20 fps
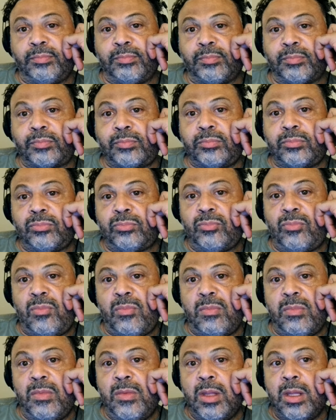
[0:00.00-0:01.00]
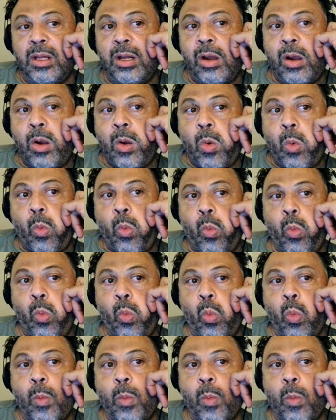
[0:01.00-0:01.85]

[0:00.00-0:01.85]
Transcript: (no one is talking)